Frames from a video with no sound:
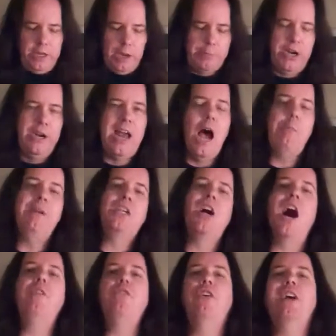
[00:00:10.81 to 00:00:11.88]
I'm going to now be
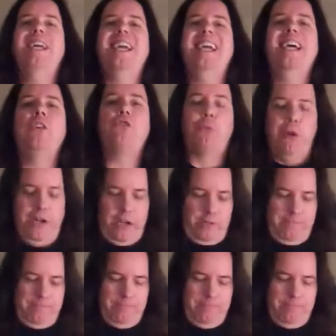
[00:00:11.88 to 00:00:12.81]
covering Israel.